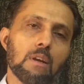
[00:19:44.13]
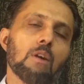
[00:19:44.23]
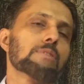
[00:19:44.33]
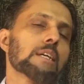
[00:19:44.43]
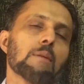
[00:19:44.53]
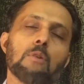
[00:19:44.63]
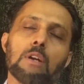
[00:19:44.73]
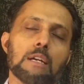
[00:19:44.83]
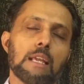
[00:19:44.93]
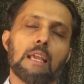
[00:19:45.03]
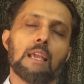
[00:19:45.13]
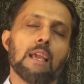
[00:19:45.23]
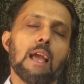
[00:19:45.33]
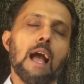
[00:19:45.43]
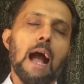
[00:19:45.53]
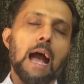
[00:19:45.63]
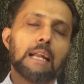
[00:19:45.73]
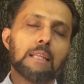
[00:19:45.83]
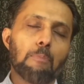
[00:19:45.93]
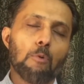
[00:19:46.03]

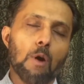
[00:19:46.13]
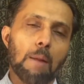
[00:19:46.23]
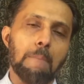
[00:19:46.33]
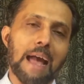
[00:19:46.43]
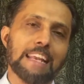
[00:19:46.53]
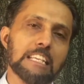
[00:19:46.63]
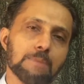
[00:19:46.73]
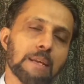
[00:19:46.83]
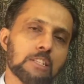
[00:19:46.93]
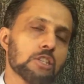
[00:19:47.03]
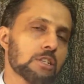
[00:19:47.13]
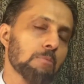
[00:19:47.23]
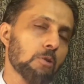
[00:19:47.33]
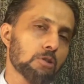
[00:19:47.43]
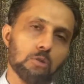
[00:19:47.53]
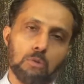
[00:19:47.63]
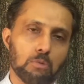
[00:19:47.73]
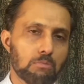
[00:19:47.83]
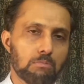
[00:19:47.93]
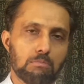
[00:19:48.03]
and the poor management system
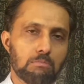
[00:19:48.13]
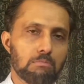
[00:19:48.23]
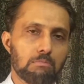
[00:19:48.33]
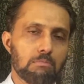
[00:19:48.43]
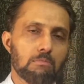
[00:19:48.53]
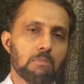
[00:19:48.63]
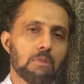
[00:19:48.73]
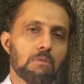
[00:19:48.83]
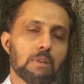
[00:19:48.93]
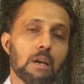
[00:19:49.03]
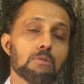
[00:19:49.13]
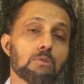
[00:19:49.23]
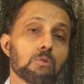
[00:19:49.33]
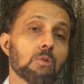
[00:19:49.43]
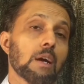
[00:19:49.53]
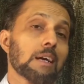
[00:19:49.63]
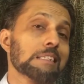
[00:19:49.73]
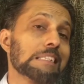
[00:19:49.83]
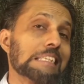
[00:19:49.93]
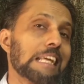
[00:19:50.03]
also we have to
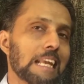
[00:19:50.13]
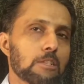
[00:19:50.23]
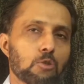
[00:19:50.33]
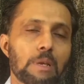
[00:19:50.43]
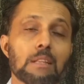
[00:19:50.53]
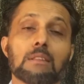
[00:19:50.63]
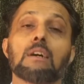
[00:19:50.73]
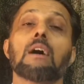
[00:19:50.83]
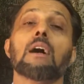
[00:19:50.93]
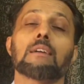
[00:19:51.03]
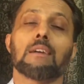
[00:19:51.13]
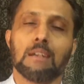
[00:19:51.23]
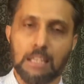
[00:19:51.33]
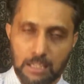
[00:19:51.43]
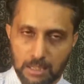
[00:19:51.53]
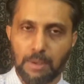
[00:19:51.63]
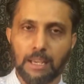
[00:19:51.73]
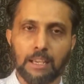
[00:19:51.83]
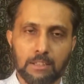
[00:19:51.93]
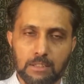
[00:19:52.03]
consider as to be a third criticism
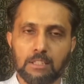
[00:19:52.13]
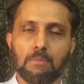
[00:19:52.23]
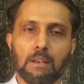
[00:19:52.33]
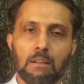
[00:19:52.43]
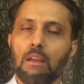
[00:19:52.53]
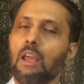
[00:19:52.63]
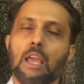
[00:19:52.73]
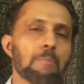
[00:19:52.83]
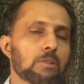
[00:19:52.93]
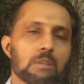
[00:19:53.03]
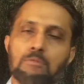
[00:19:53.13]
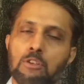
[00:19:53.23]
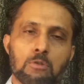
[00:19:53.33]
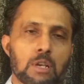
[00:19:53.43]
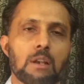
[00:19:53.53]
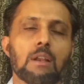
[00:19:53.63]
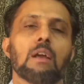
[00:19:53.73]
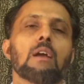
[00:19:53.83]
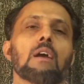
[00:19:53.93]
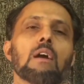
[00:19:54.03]
against this. Import
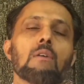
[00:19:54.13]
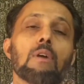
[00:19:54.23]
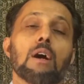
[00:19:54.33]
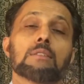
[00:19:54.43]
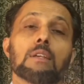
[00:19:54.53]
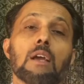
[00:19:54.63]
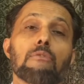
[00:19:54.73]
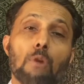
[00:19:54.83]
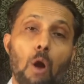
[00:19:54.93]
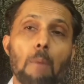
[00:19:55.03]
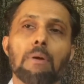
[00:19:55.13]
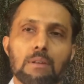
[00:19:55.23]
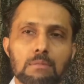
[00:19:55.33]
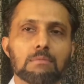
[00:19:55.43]
substitution was a flop.